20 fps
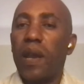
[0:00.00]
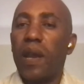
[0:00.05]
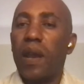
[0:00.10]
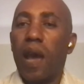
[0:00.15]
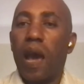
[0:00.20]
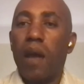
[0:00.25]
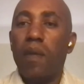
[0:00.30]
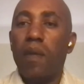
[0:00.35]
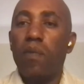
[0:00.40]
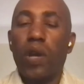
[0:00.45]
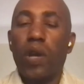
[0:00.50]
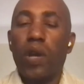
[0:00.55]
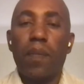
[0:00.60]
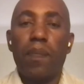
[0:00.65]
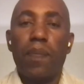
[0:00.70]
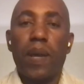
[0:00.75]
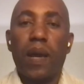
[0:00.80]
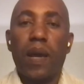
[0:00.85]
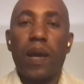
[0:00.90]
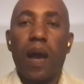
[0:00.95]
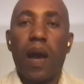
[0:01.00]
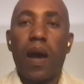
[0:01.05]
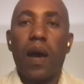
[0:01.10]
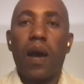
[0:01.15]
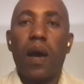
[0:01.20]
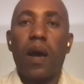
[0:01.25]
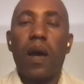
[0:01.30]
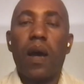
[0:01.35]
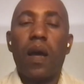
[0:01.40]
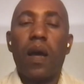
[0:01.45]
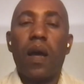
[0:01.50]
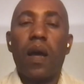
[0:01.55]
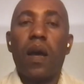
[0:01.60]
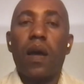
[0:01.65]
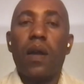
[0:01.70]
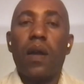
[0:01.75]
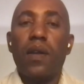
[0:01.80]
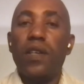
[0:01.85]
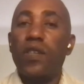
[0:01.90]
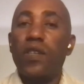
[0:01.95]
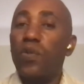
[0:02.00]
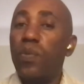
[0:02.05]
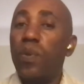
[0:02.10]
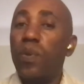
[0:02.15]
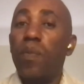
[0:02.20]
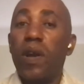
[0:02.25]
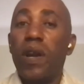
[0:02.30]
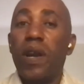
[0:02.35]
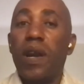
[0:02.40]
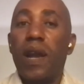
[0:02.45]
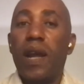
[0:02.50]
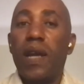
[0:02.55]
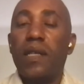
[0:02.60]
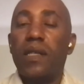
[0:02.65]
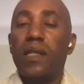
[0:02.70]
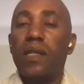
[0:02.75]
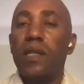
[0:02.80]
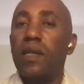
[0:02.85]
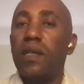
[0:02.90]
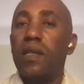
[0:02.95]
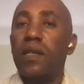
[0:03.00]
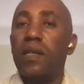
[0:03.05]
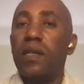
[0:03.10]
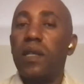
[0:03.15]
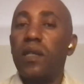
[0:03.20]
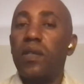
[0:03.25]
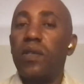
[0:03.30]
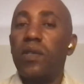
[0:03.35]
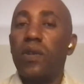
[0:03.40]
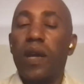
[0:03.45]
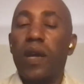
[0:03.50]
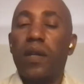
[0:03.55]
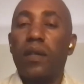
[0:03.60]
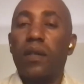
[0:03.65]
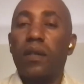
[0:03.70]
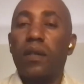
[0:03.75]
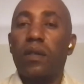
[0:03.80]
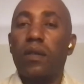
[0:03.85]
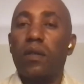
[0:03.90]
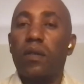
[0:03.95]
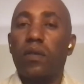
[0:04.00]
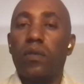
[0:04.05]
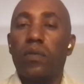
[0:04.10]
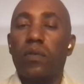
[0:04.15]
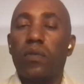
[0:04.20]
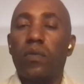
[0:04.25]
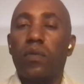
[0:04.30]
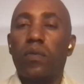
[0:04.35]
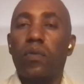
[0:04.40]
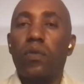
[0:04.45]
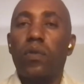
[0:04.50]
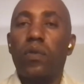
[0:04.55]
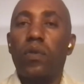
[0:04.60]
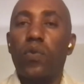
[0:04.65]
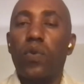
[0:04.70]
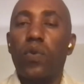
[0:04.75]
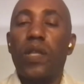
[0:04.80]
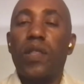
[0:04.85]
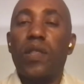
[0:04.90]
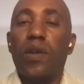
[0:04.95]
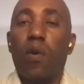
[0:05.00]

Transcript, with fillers: and animal keeping are need to be modernized. They're still trying, you know, doing the